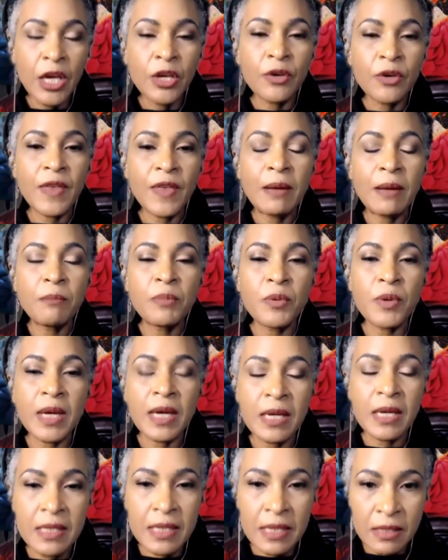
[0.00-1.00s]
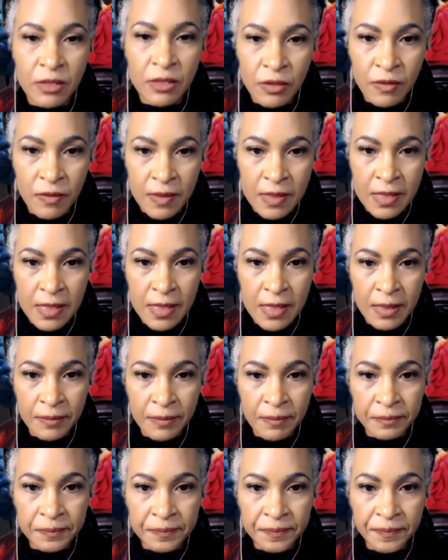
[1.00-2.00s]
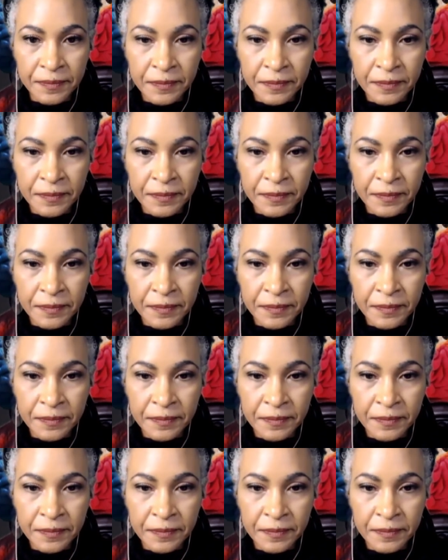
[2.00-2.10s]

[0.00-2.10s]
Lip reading: you then bring it into the team,